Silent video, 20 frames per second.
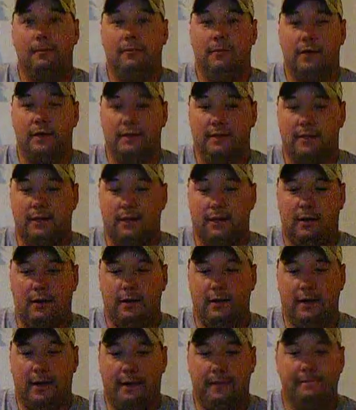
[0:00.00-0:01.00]
But
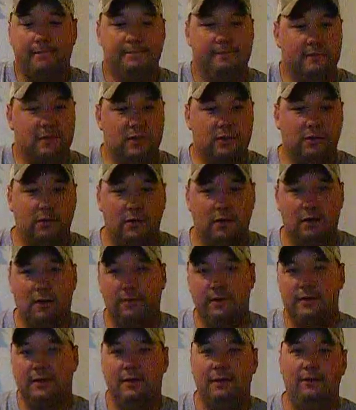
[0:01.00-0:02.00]
yeah, Scooter
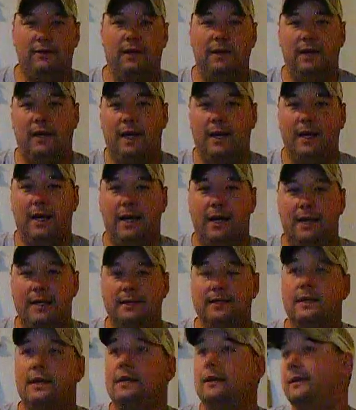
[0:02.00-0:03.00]
Hillman TV. Hey
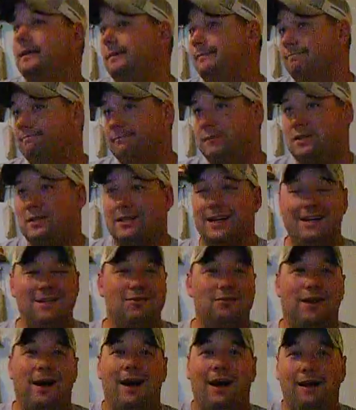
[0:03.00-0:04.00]
guys,
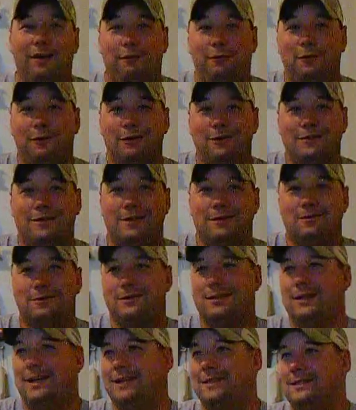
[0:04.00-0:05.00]
stay dry if you're in
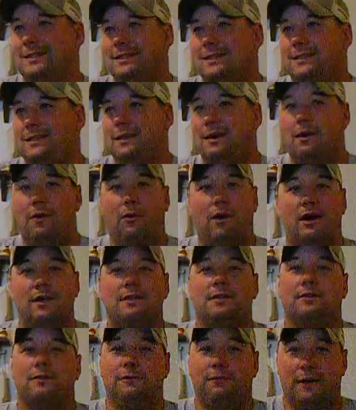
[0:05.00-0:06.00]
Central Texas.
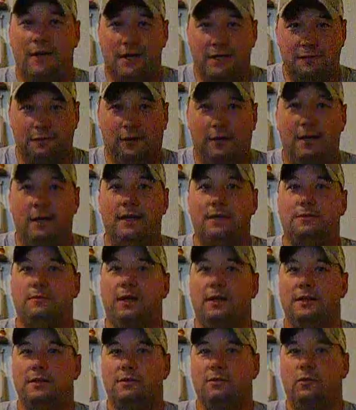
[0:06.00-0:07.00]
Watch those flash floods.
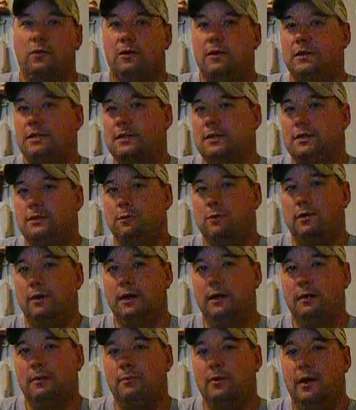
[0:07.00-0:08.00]
We had some warnings this
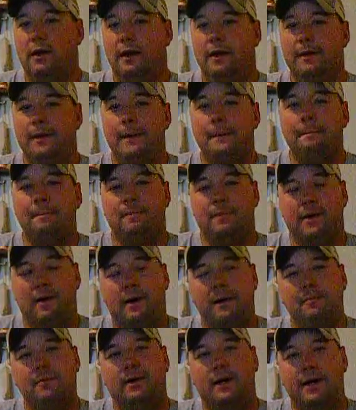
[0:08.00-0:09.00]
morning, but
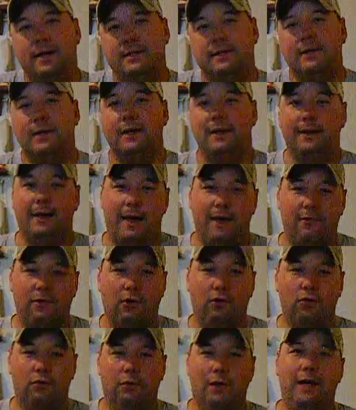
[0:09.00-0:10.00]
God bless and have
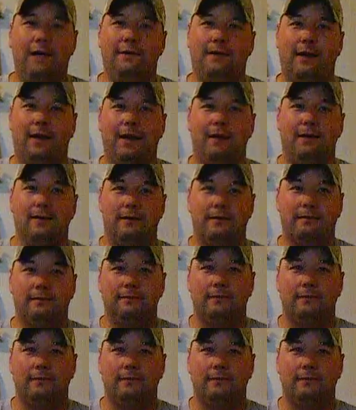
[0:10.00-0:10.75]
a great day.